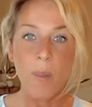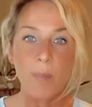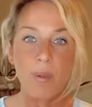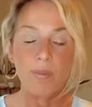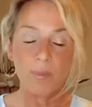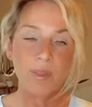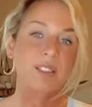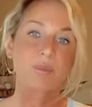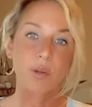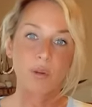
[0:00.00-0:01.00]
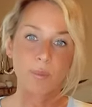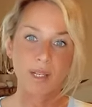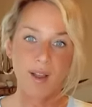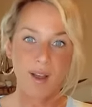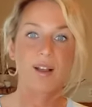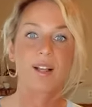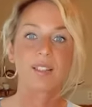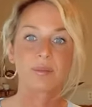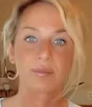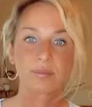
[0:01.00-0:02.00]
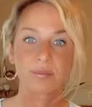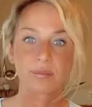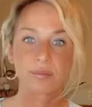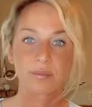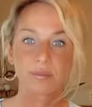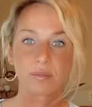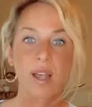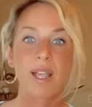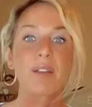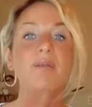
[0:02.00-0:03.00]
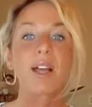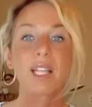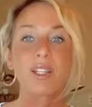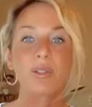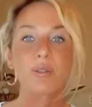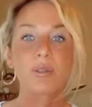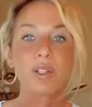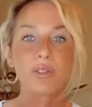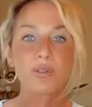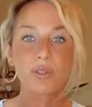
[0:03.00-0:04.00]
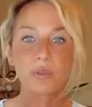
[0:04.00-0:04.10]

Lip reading: But from this moment on, I invite you to